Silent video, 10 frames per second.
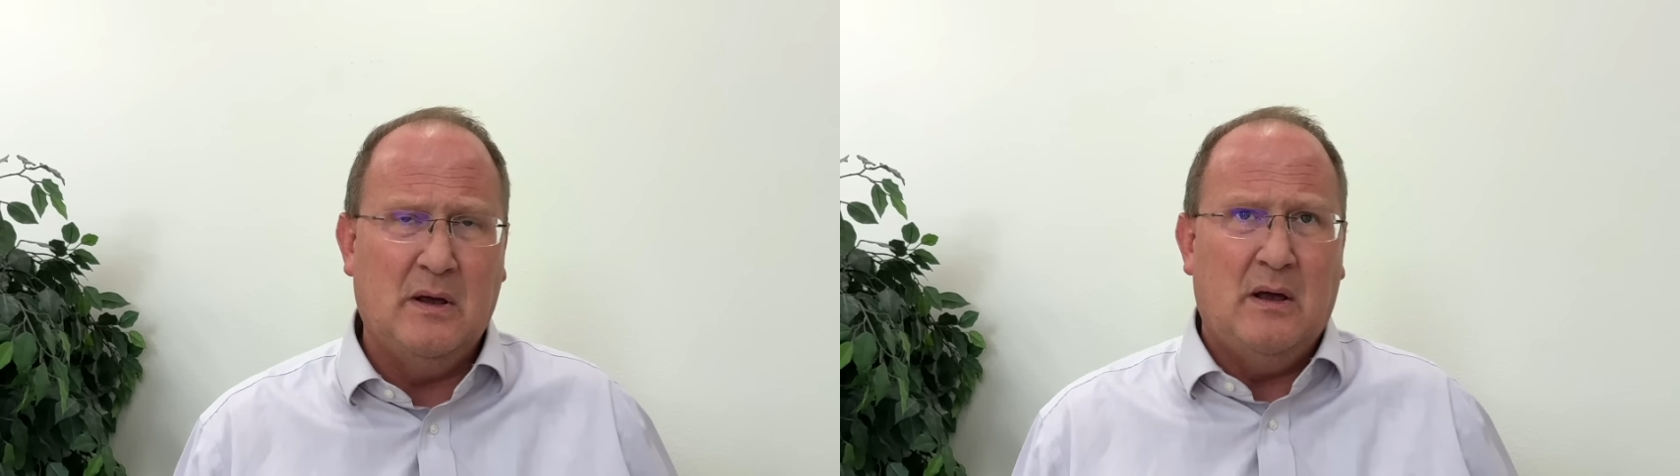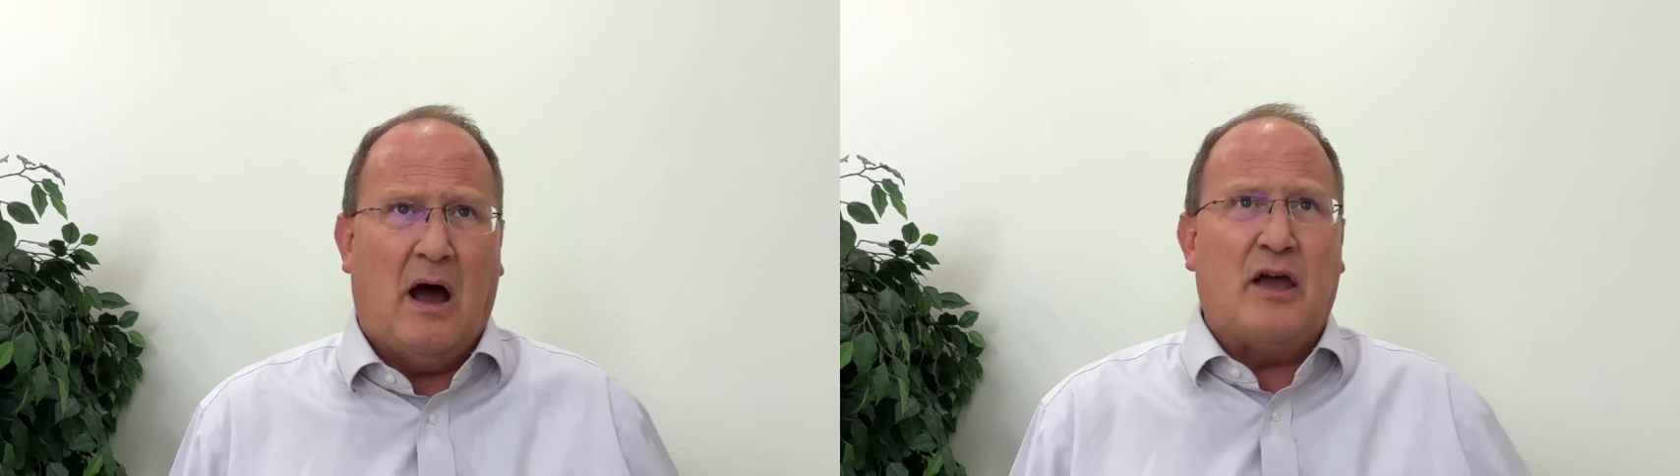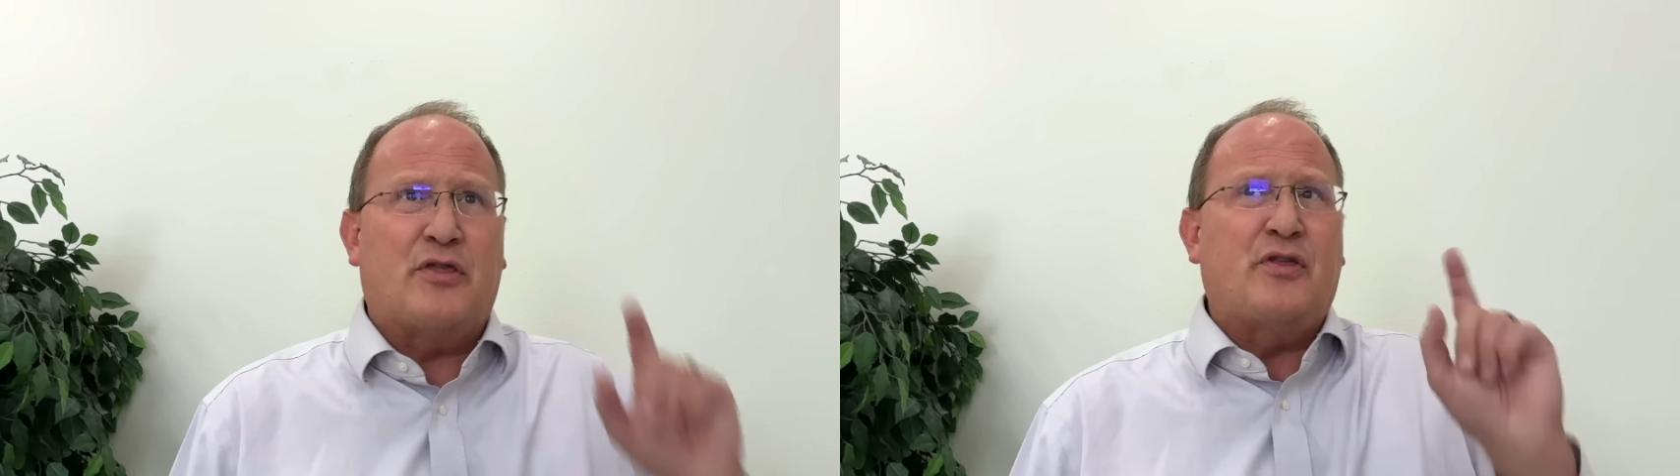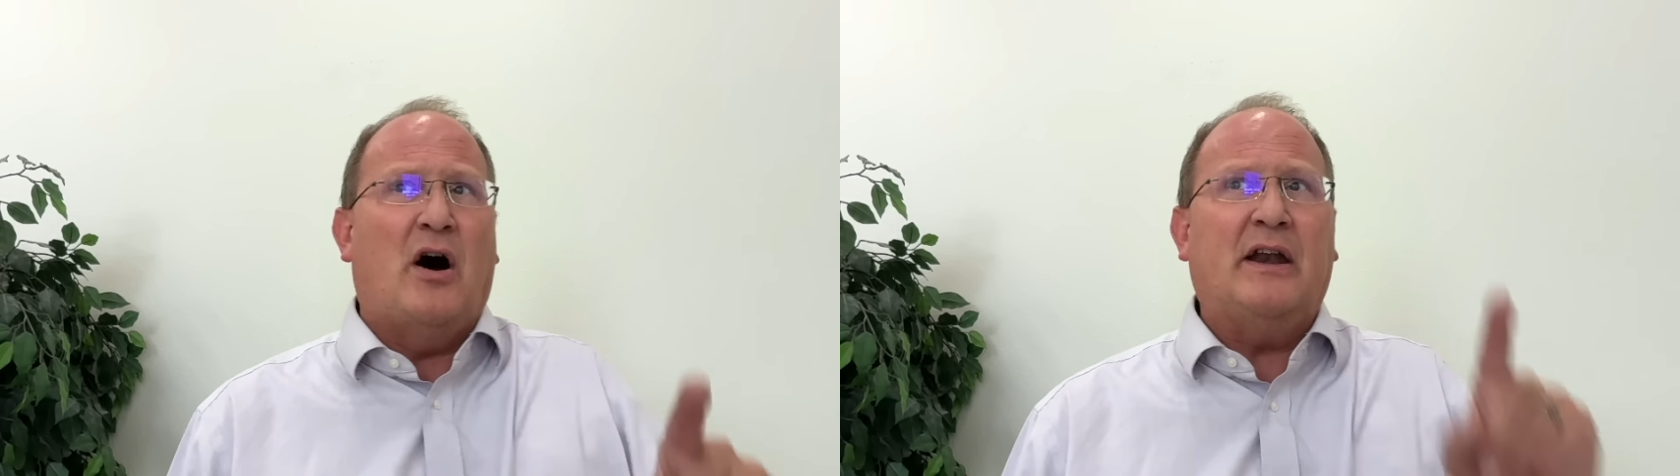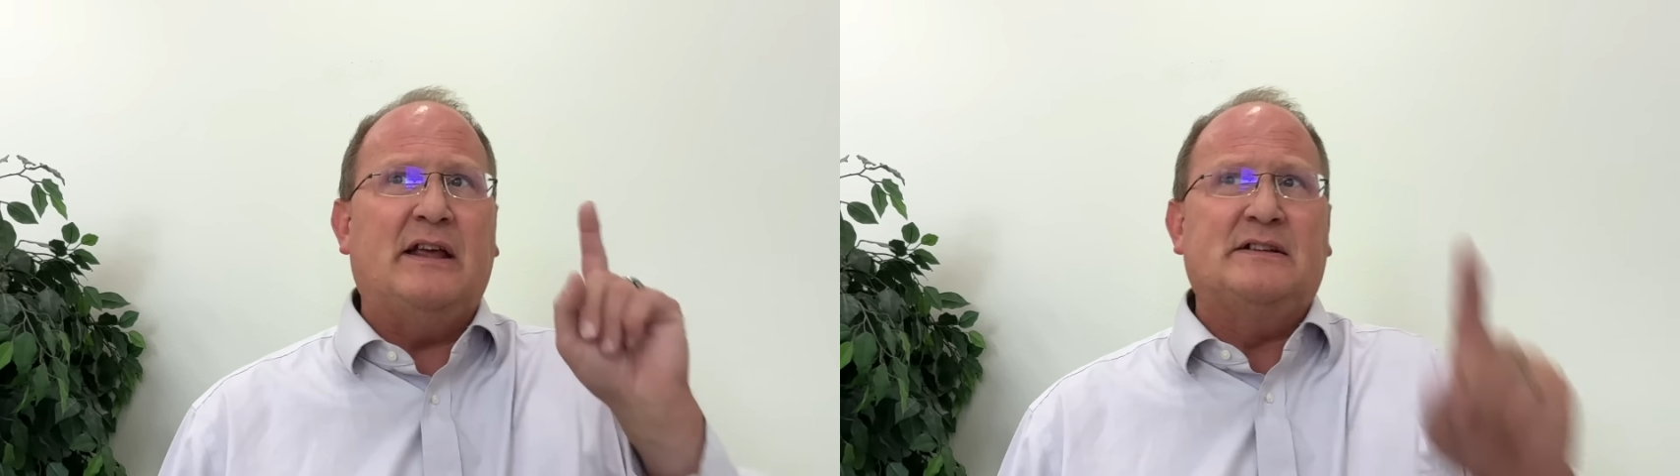I
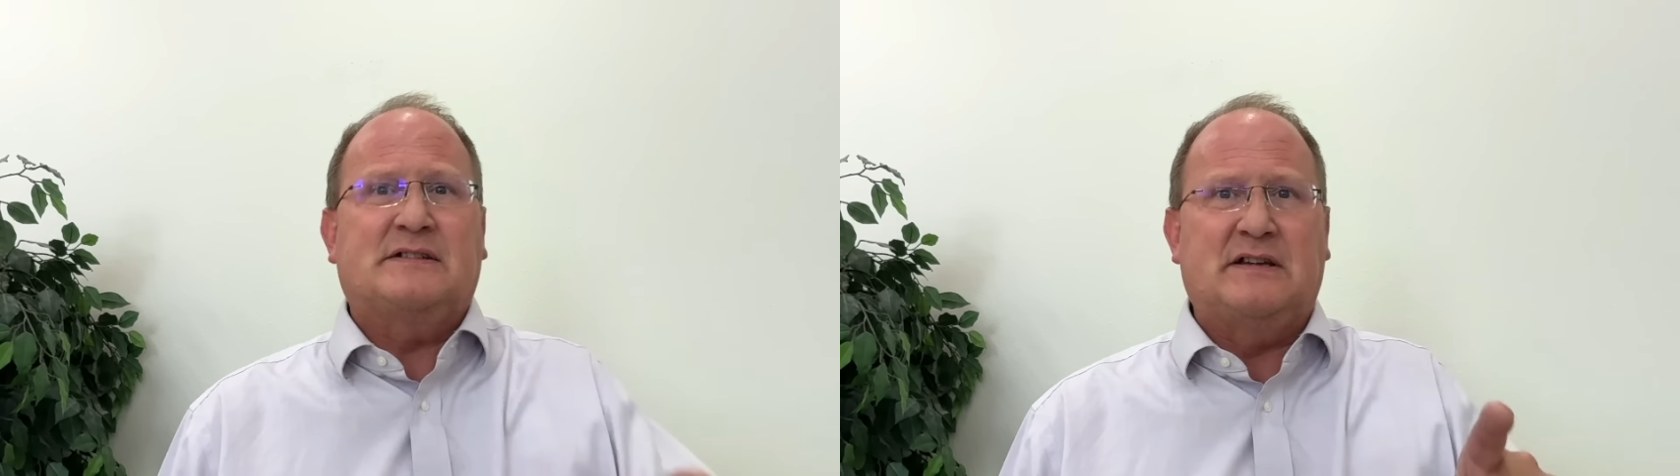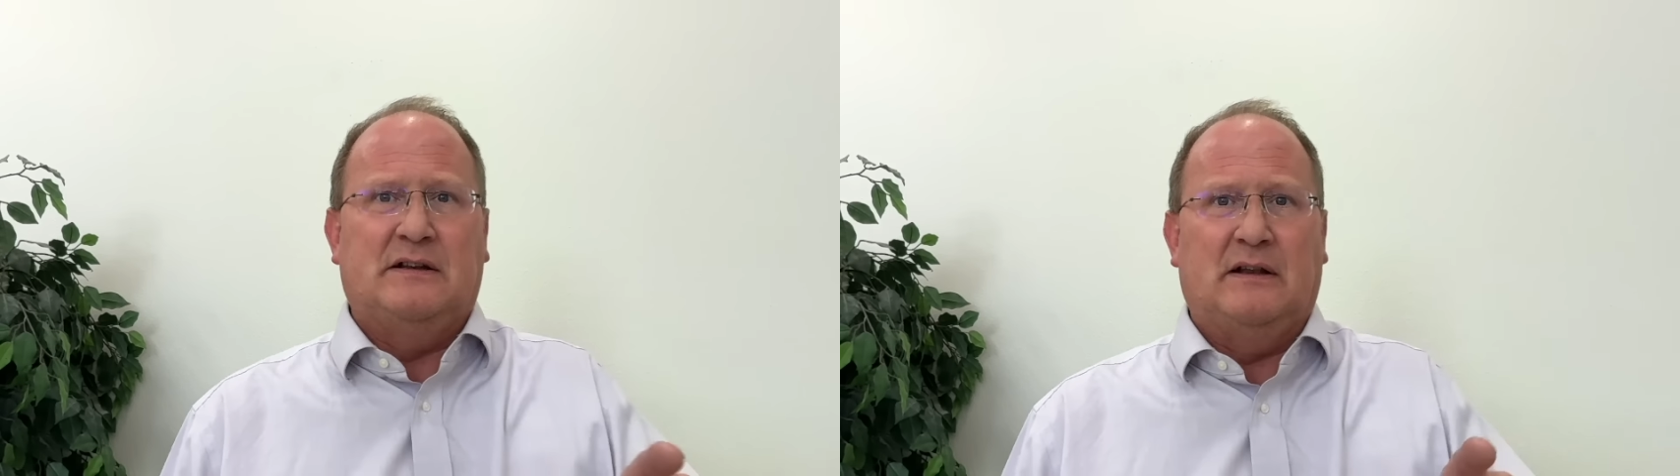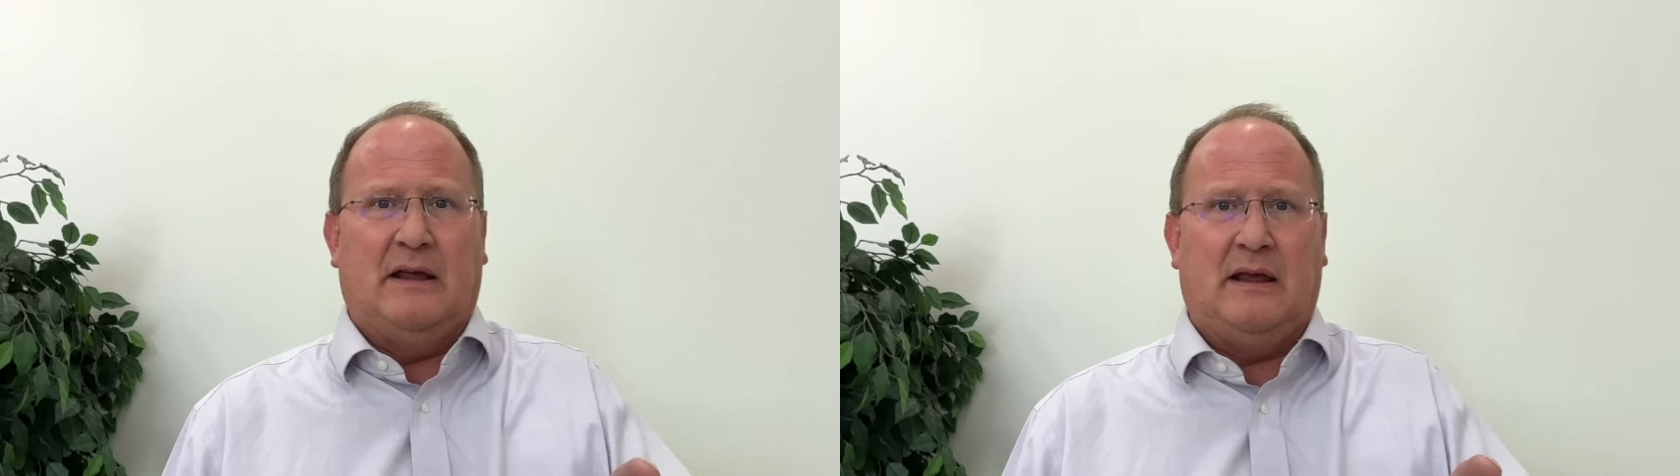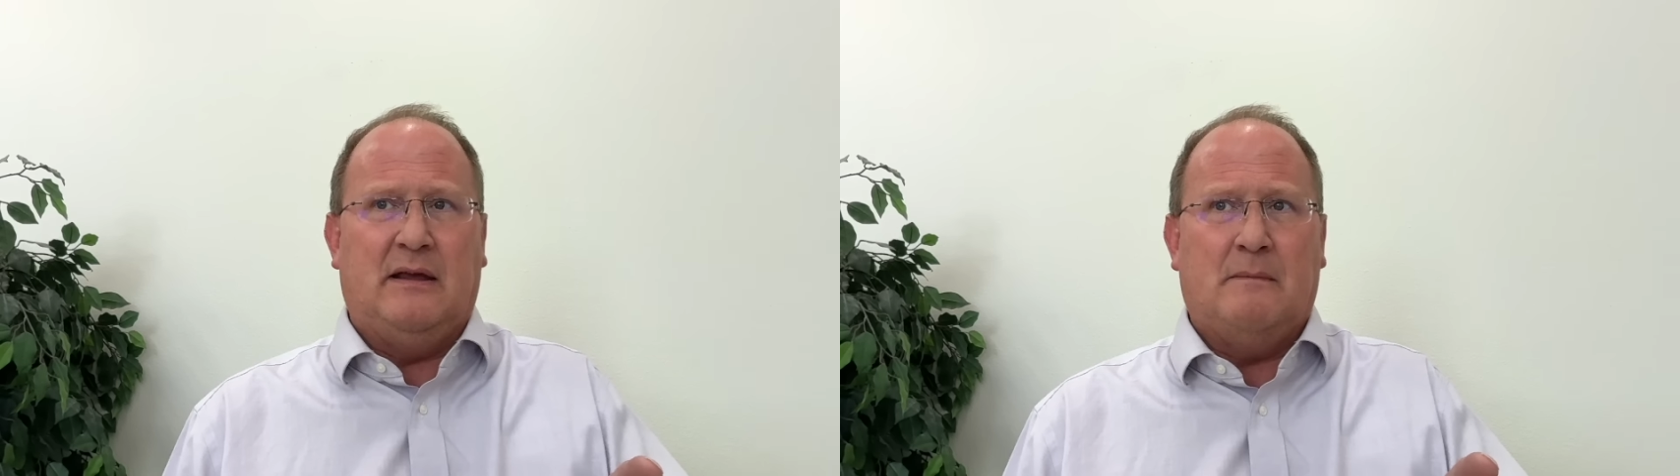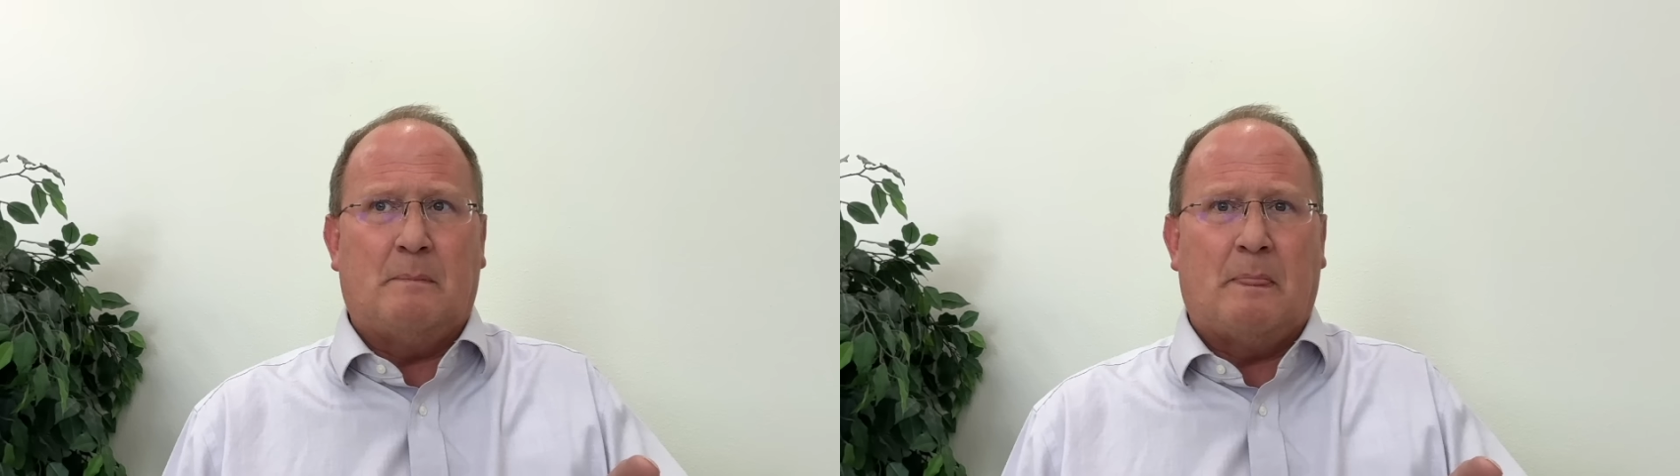thought instantly